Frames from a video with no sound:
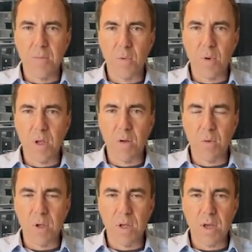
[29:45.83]

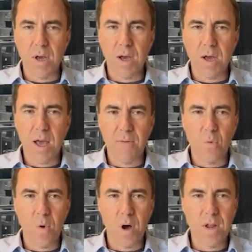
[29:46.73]
We have
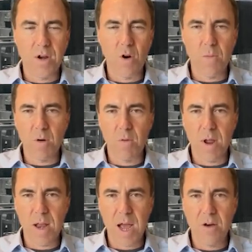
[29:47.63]
one in orbit right
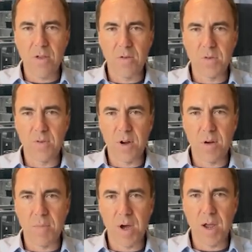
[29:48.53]
now that was
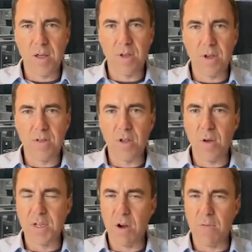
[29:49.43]
funded by the
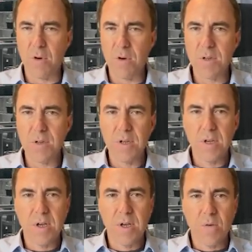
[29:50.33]
U.S. Air Force.
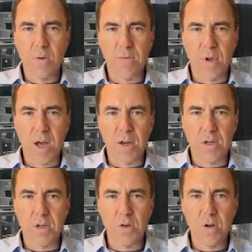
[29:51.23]
We've got
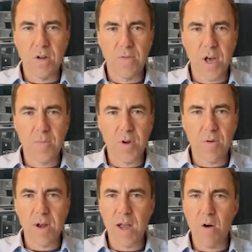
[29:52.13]
two in development
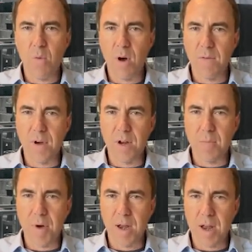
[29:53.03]
right now, one funded
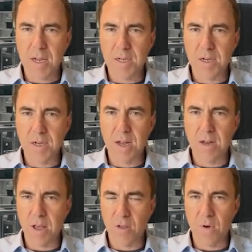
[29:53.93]
by NASA and
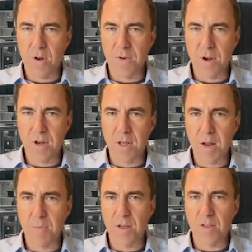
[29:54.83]
the other one funded
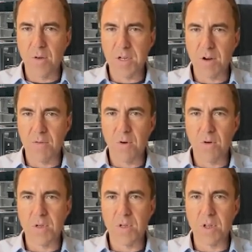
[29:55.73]
again by the U.S. Air
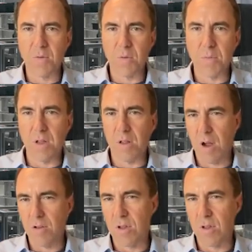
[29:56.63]
Force that will be
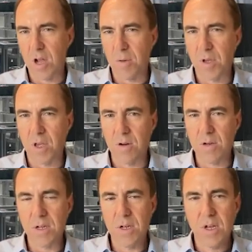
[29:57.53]
launched in the coming
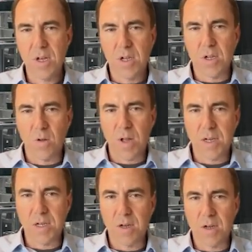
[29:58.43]
years. So
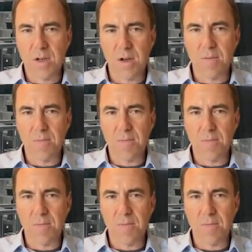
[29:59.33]
that's a